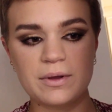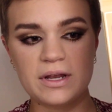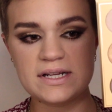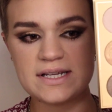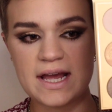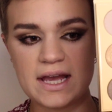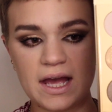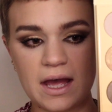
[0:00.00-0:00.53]
I'm going
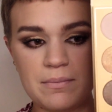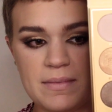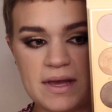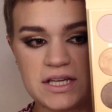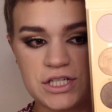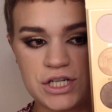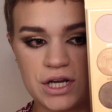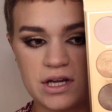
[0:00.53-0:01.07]
to take a
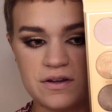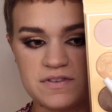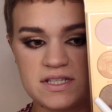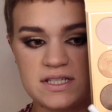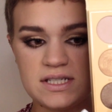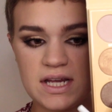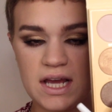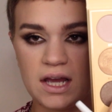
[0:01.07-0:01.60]
mixture of
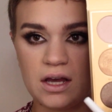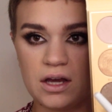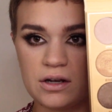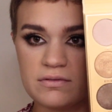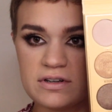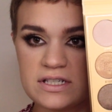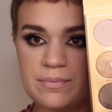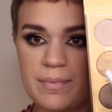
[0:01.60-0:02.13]
Sting
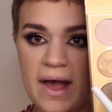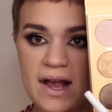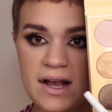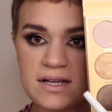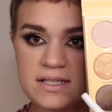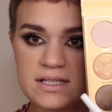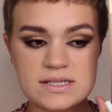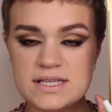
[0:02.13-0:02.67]
and
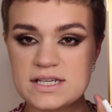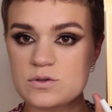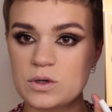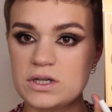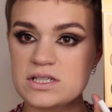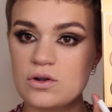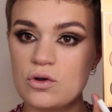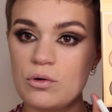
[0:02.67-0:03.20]
Respect. This
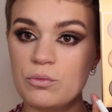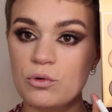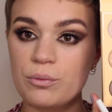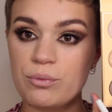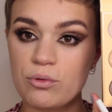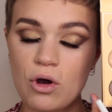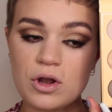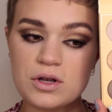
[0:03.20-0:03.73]
one is a lot
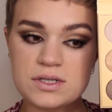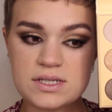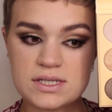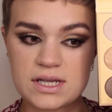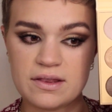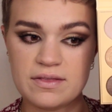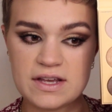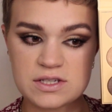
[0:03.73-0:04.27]
more
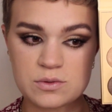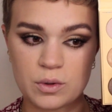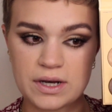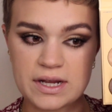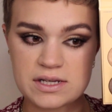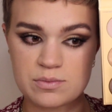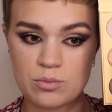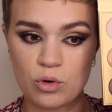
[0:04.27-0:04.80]
bronze and this
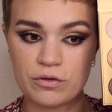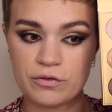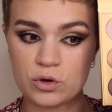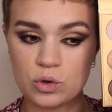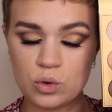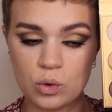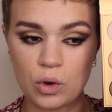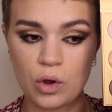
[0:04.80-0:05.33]
one is more of a
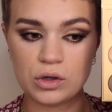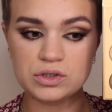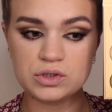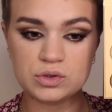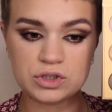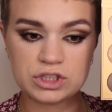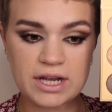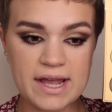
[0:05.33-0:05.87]
cool
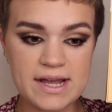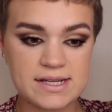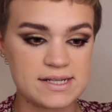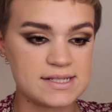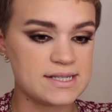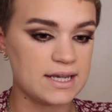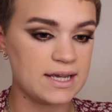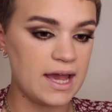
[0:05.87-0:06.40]
contour shade,
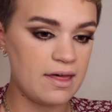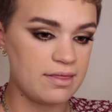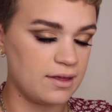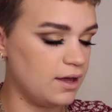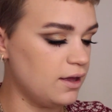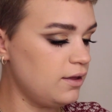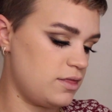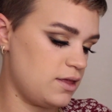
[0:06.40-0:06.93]
and
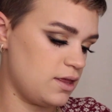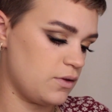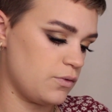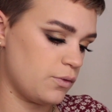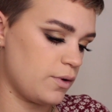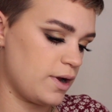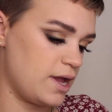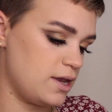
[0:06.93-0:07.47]
together I think they
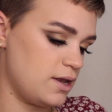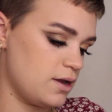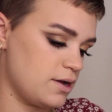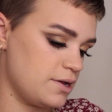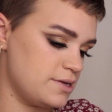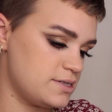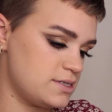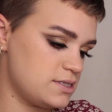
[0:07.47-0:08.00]
will create a
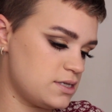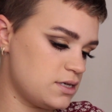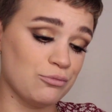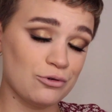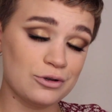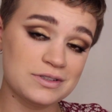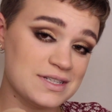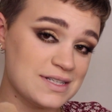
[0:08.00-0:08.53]
nice
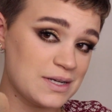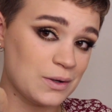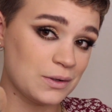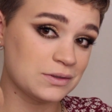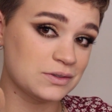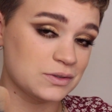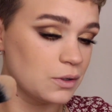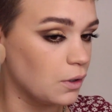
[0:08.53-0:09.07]
bronzy
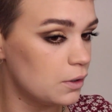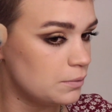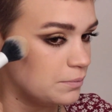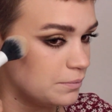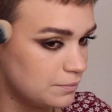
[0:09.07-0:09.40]
contour.